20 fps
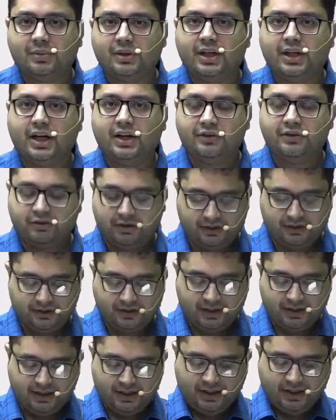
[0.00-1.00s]

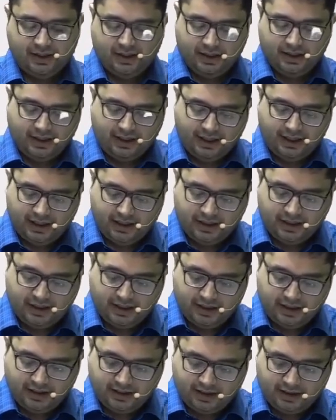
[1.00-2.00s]
arteries. And
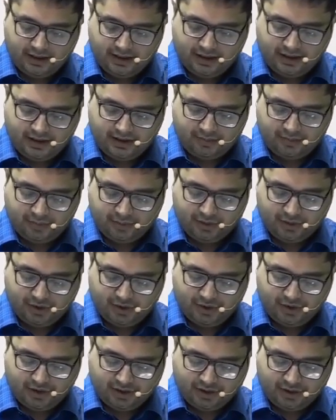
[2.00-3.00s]
here in this
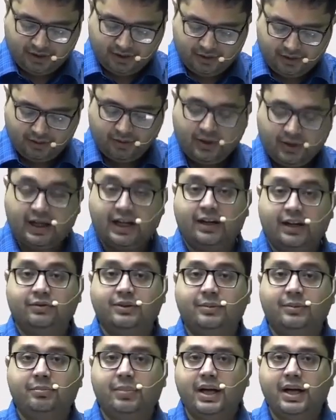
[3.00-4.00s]
position you have
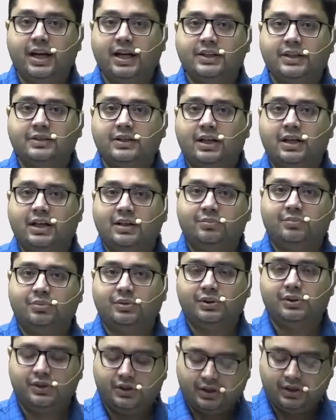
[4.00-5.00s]
the parasternal
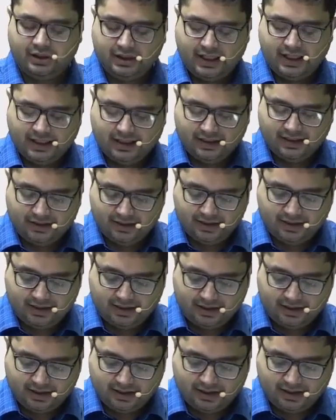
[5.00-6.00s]
position, that is
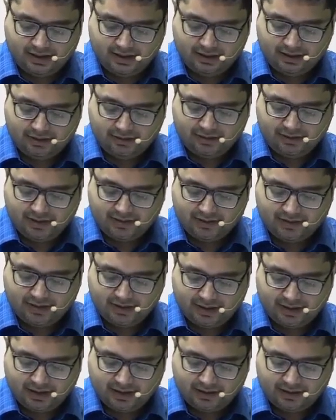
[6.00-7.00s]
internal
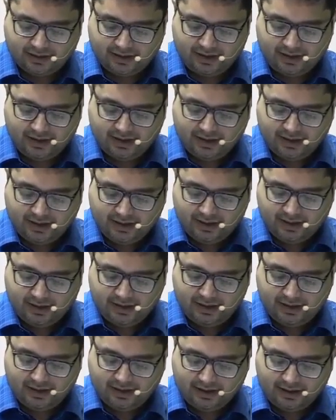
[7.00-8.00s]
thoracic artery.
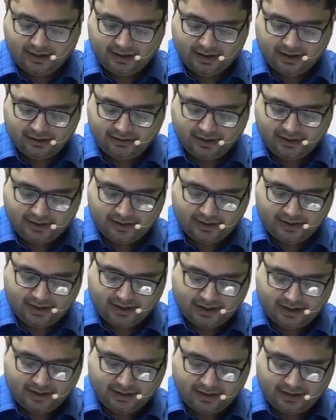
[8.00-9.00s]
Internal thoracic
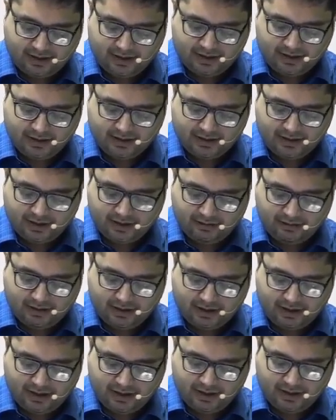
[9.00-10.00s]
artery is
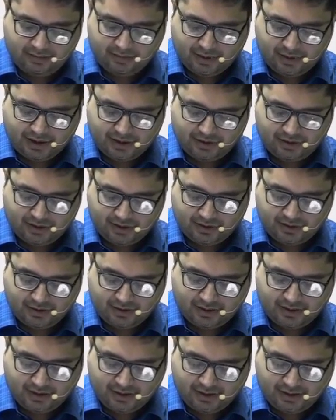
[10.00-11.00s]
giving these
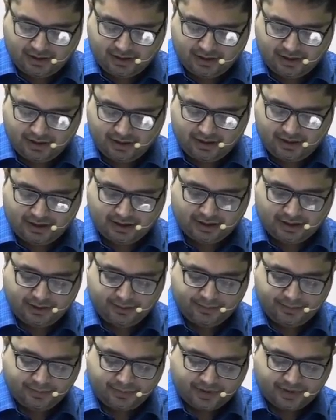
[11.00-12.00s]
branches in
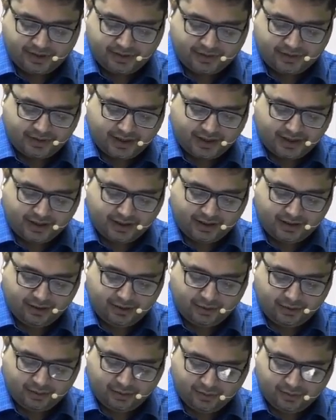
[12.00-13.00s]
the
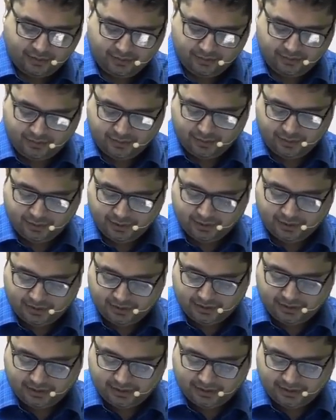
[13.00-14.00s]
second to fourth